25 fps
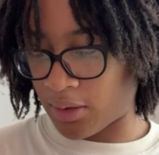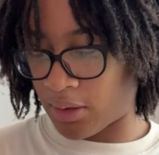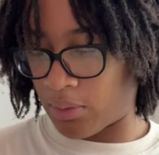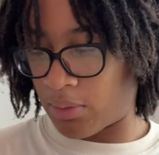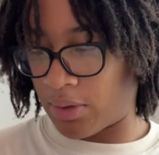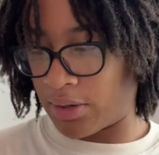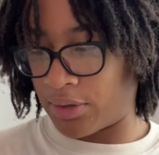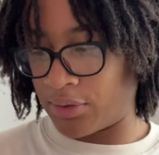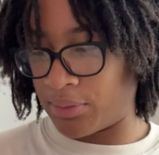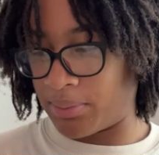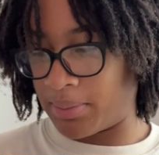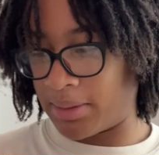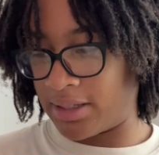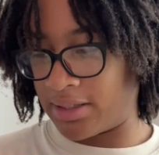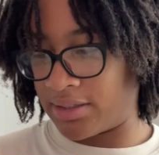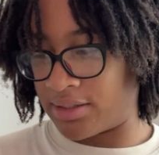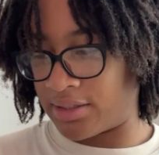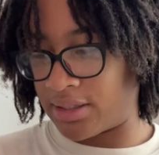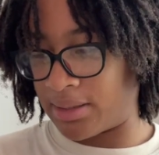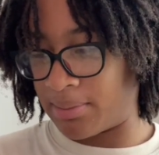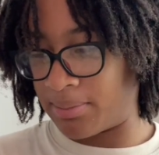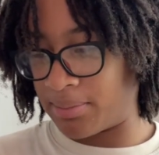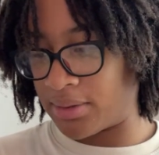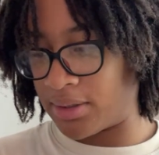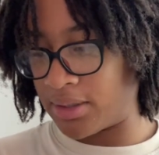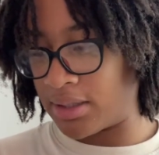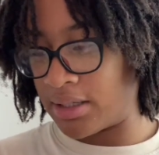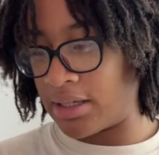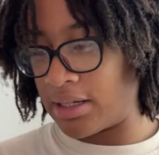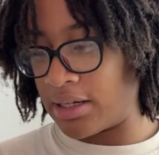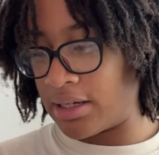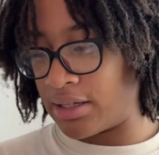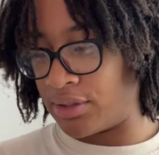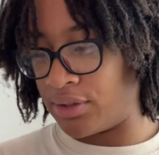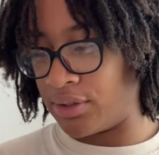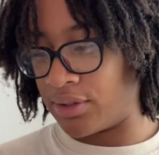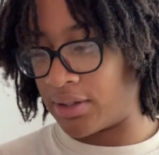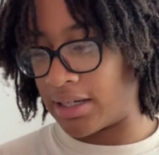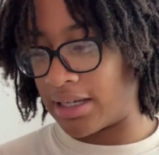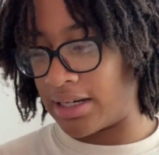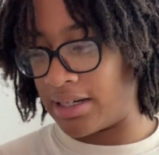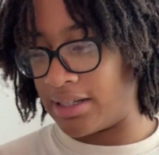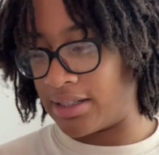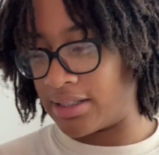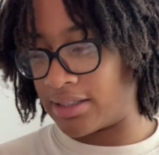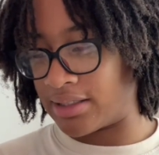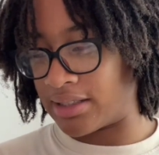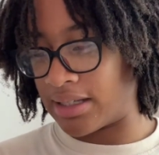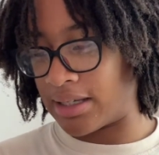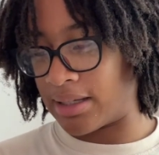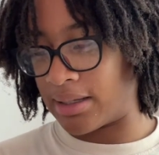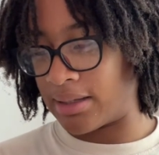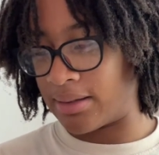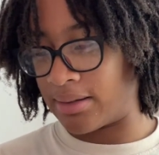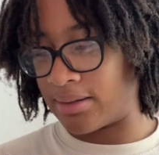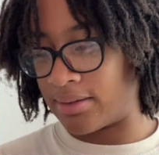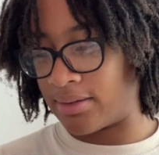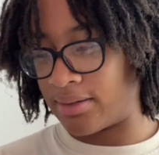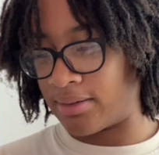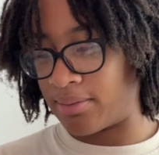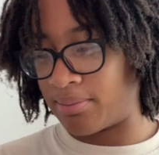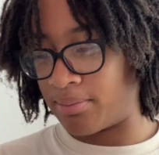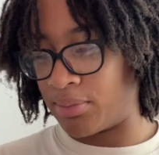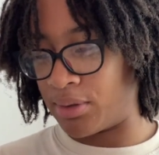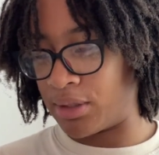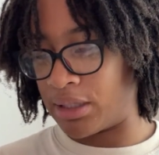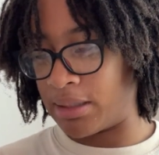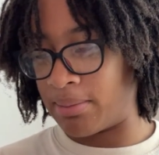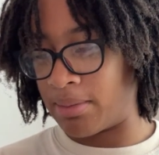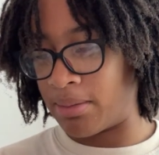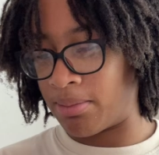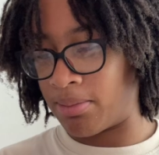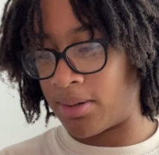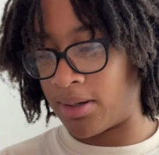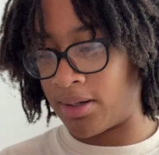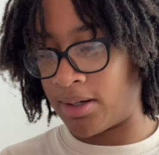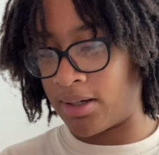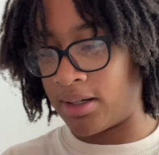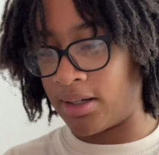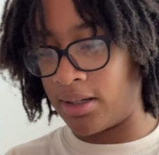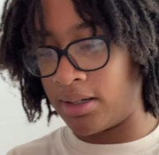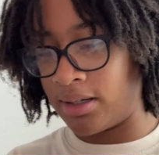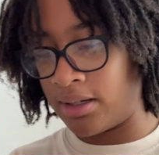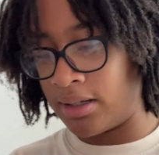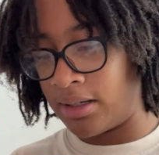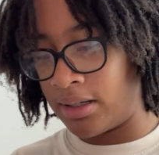while they're being shipped. So you can kind of just put them in a pot,